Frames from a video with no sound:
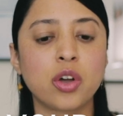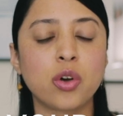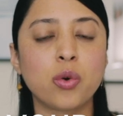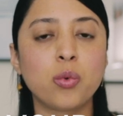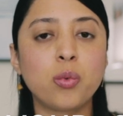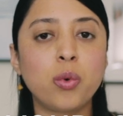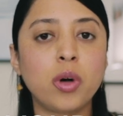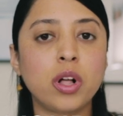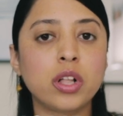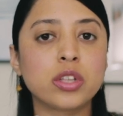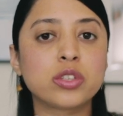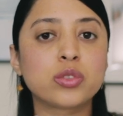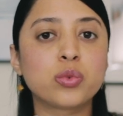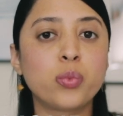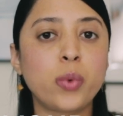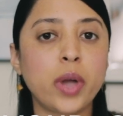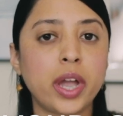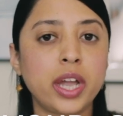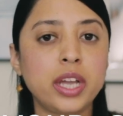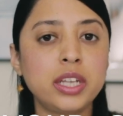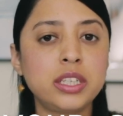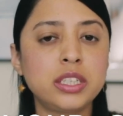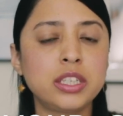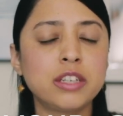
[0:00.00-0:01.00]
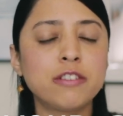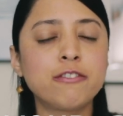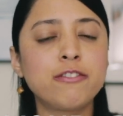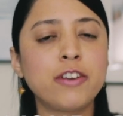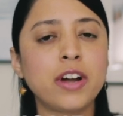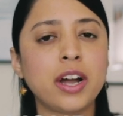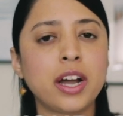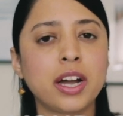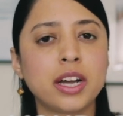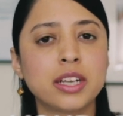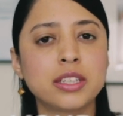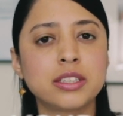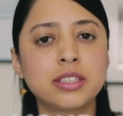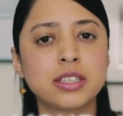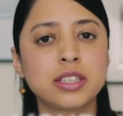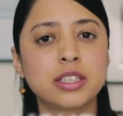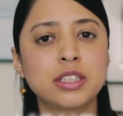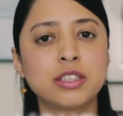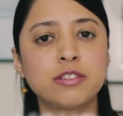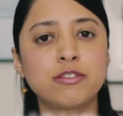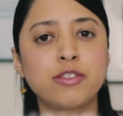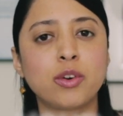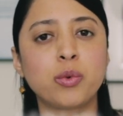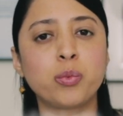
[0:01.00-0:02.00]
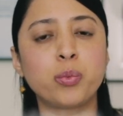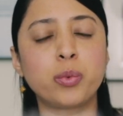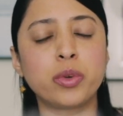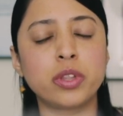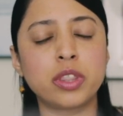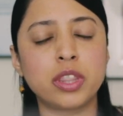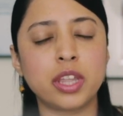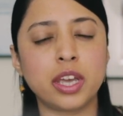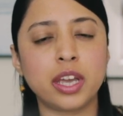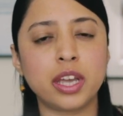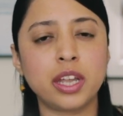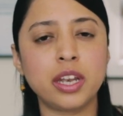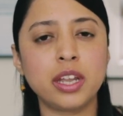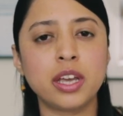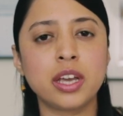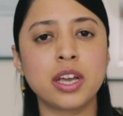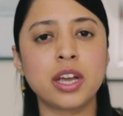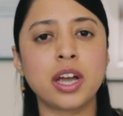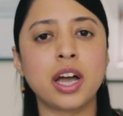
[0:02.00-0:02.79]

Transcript: whilst waiting for answers from within,